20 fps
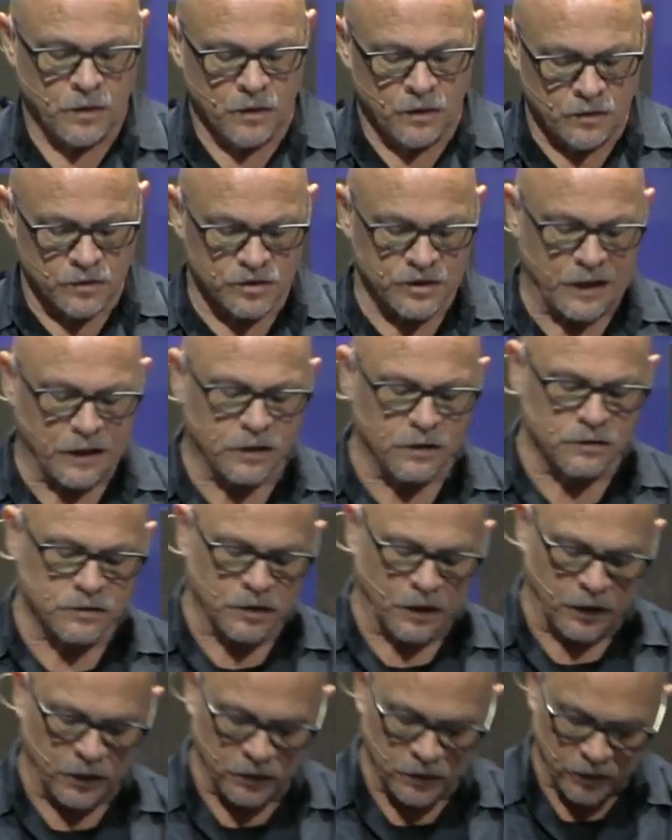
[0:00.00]
The second
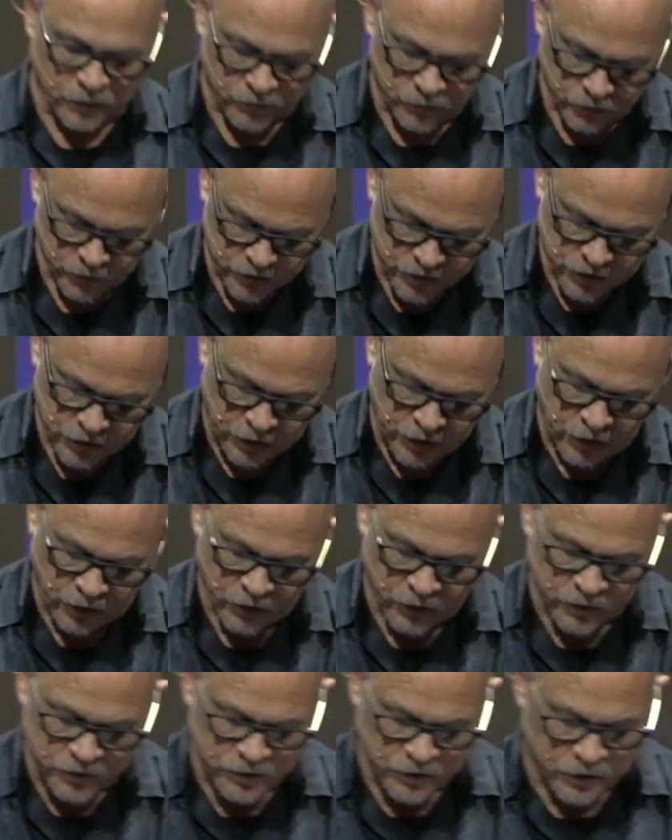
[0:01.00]
thing that we see
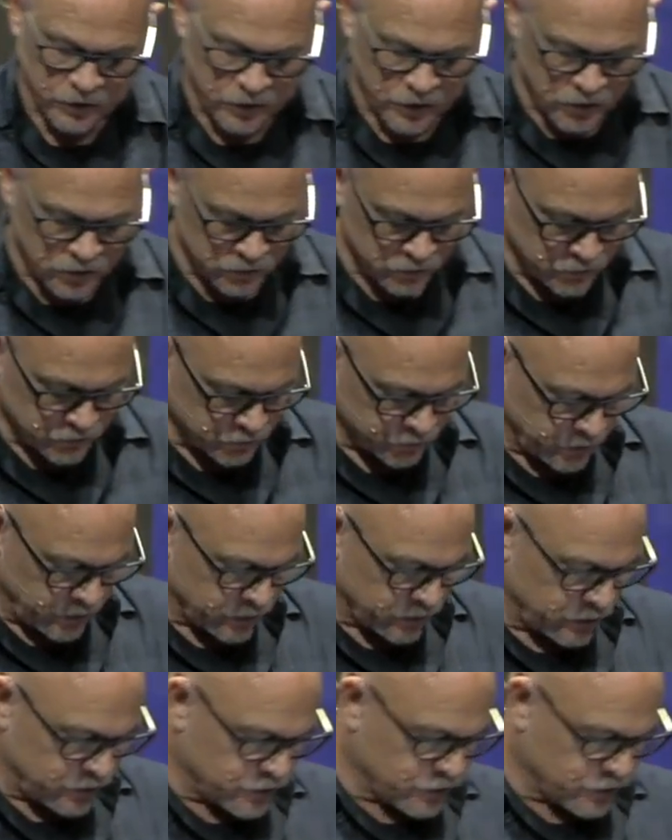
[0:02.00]
here is that in all three of these